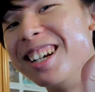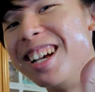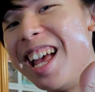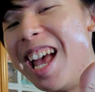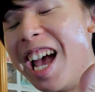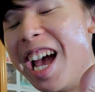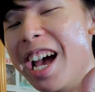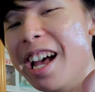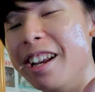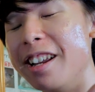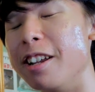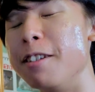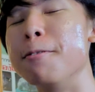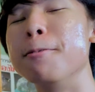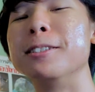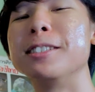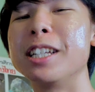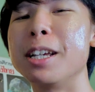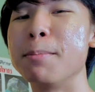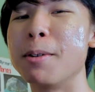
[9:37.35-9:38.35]
And if you
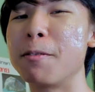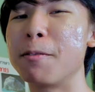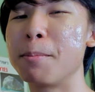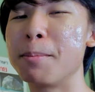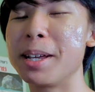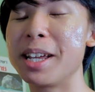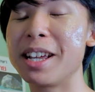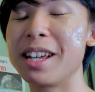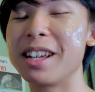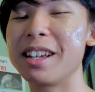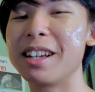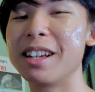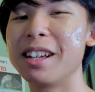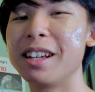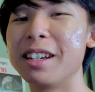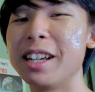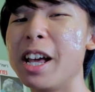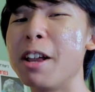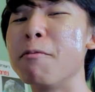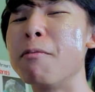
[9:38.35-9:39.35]
want to see more from me,
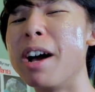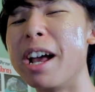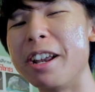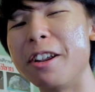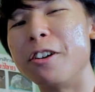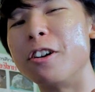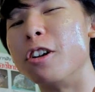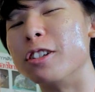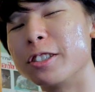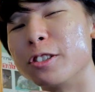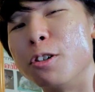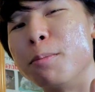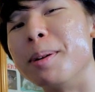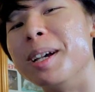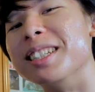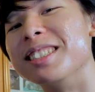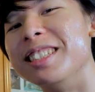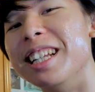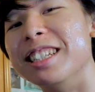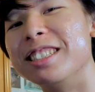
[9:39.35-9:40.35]
then why not also
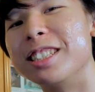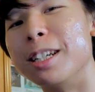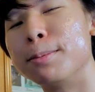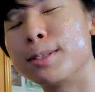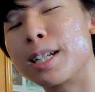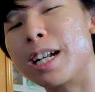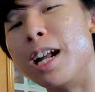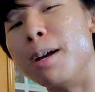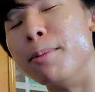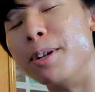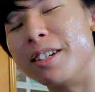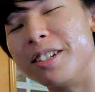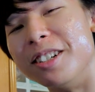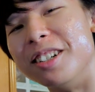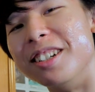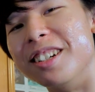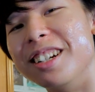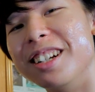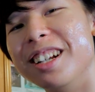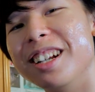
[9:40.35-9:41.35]
press that subscribe
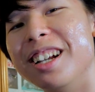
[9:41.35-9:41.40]
button?